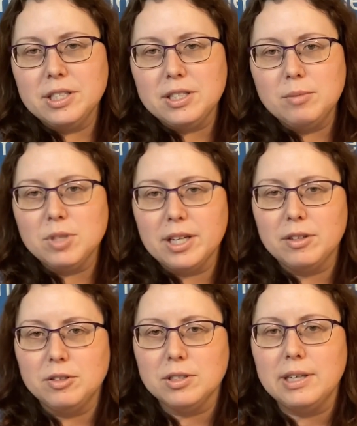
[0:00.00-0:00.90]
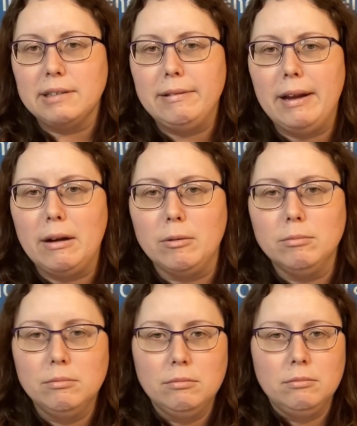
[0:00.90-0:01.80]
it seems like they're just like, no,
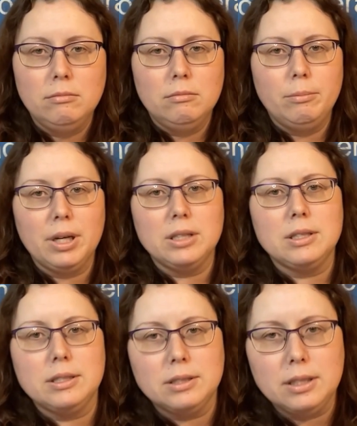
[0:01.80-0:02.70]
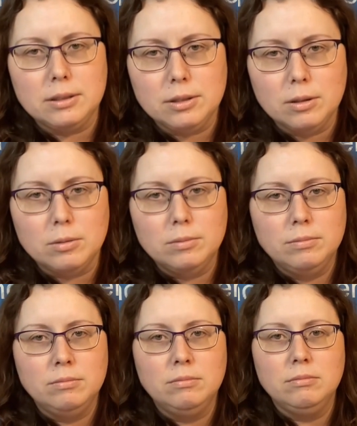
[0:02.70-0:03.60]
because I said so.
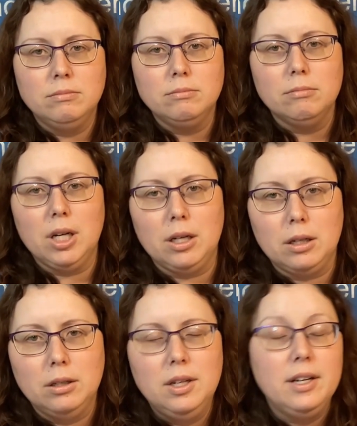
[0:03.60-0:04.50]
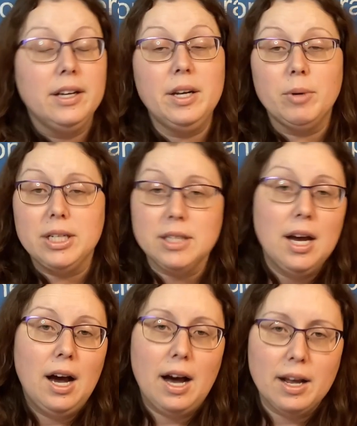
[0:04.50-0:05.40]
Anyways,
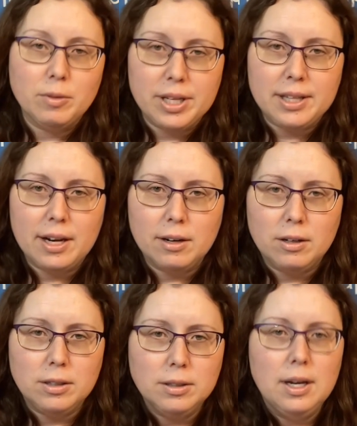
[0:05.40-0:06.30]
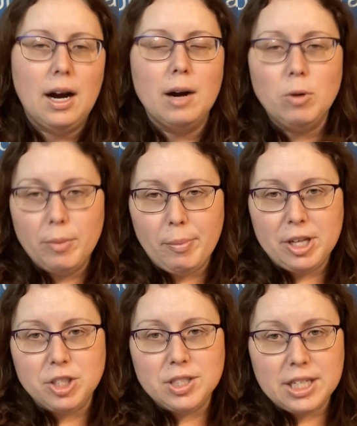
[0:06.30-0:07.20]
I don't get that at all. I want my
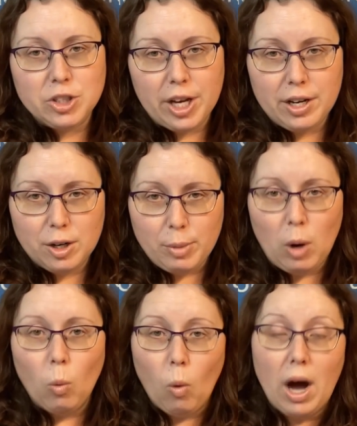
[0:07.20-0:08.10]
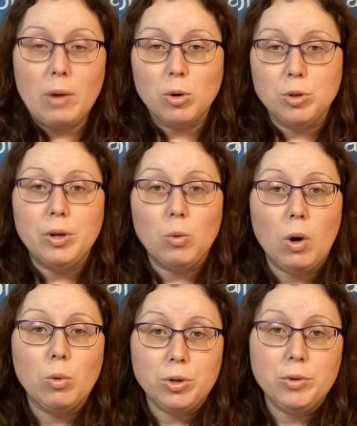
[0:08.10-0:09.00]
patients educated about why we're doing
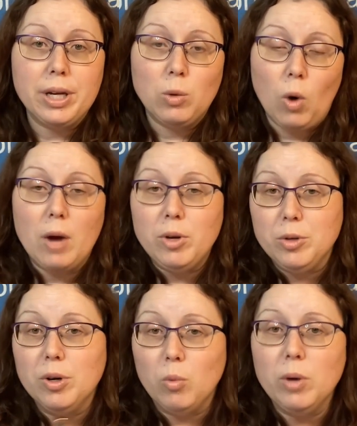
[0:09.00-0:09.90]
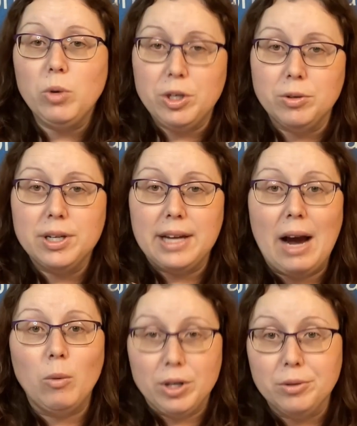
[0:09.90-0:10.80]
what we're doing and why we do it, when we do it, and
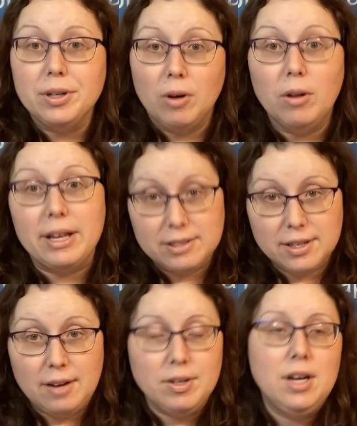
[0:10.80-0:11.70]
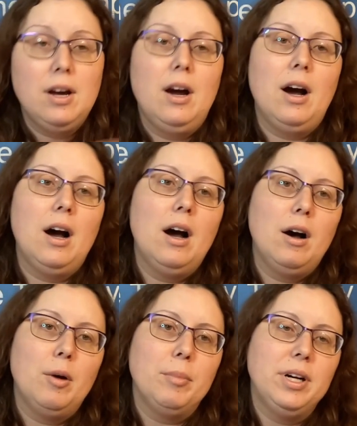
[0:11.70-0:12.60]
how we do it, and all that stuff.
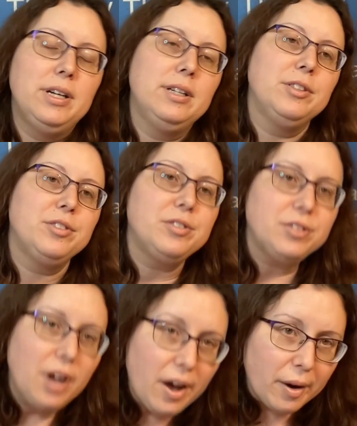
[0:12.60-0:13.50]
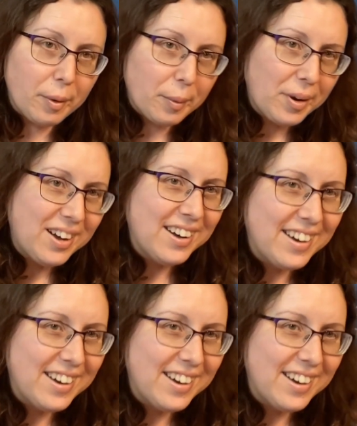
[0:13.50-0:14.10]
Um, so,